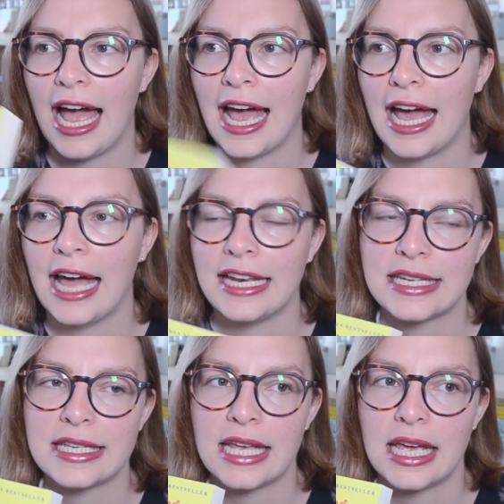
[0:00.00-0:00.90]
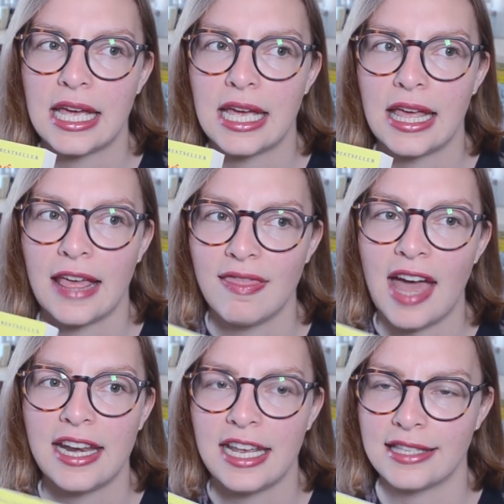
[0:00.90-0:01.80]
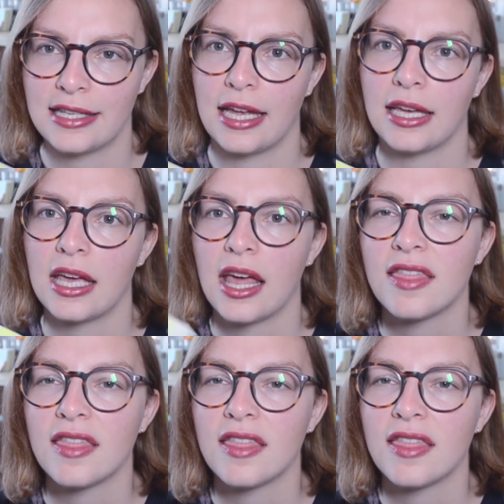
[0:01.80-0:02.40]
and then is like,